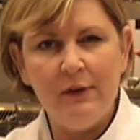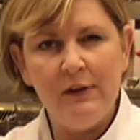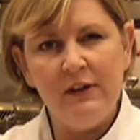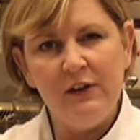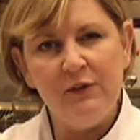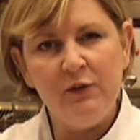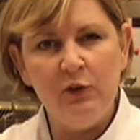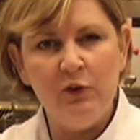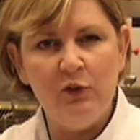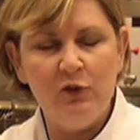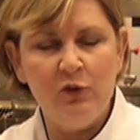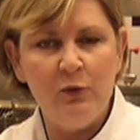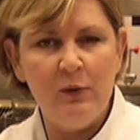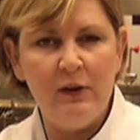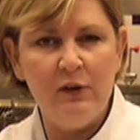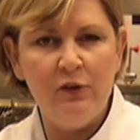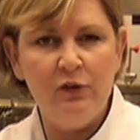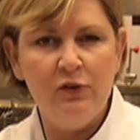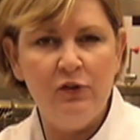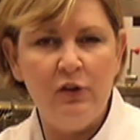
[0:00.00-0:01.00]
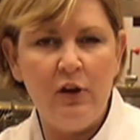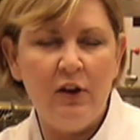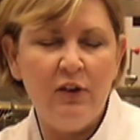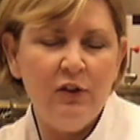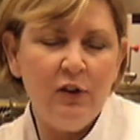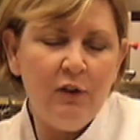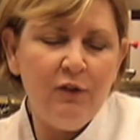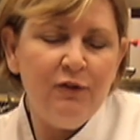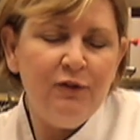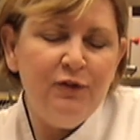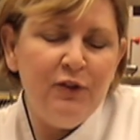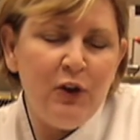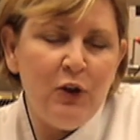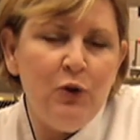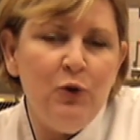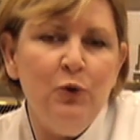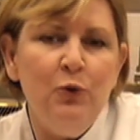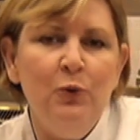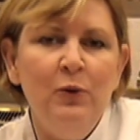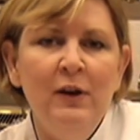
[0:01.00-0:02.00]
difference between a
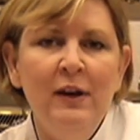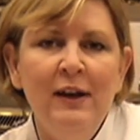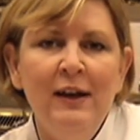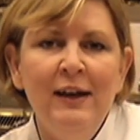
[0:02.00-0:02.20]
few